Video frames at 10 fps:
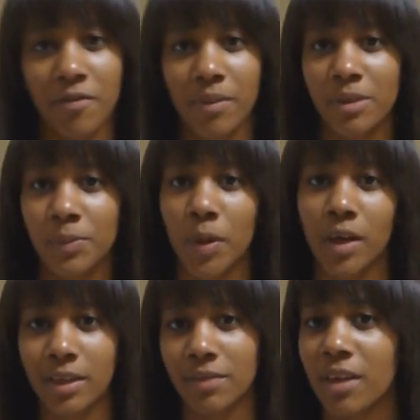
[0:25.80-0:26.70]
famous
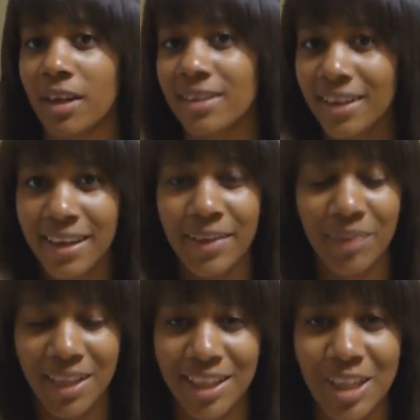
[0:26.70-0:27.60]
product in Nagasaki,
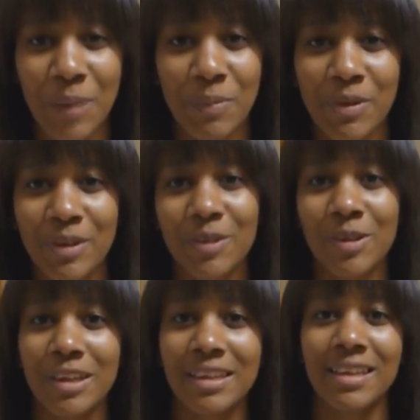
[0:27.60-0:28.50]
and the shop owner
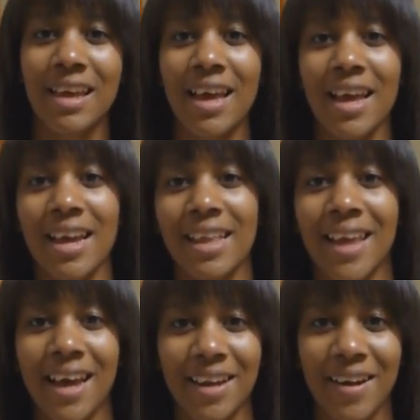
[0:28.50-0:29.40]
told us
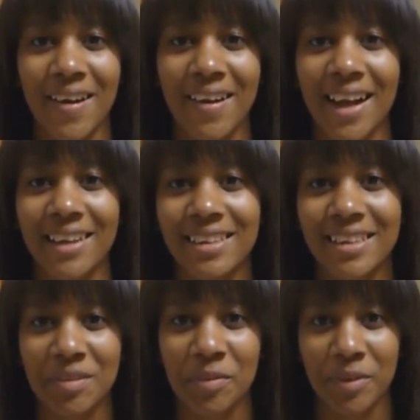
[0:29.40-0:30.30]
that our
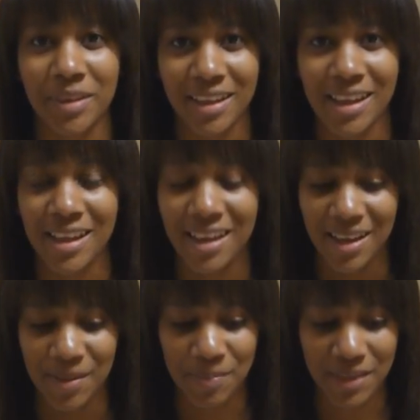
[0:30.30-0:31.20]
accents are really
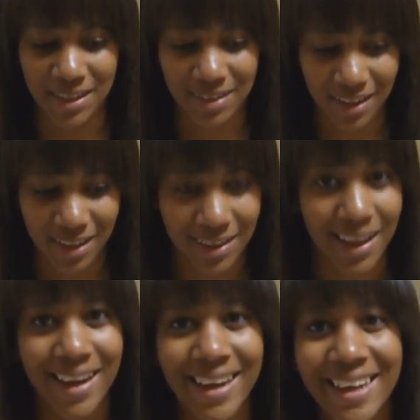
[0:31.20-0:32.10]

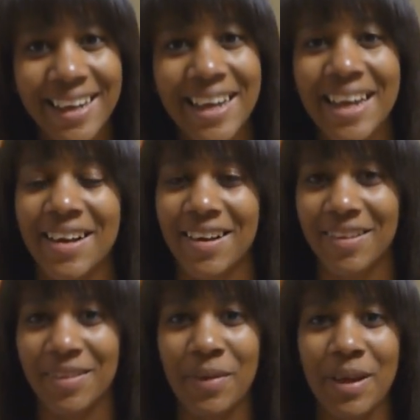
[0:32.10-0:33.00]
Miyazaki-like,
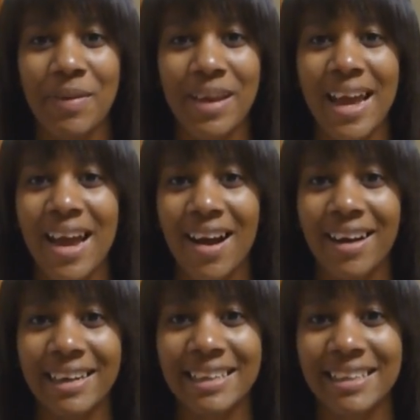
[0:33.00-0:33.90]
or the way we,
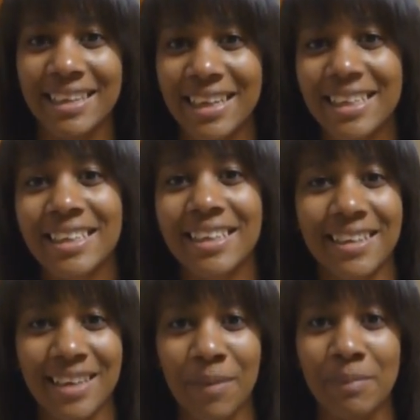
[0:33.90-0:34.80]
our intonation
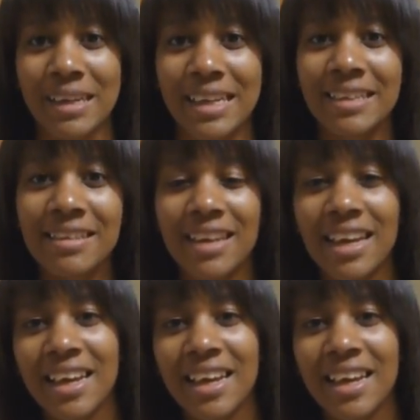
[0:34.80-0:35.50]
in Japanese.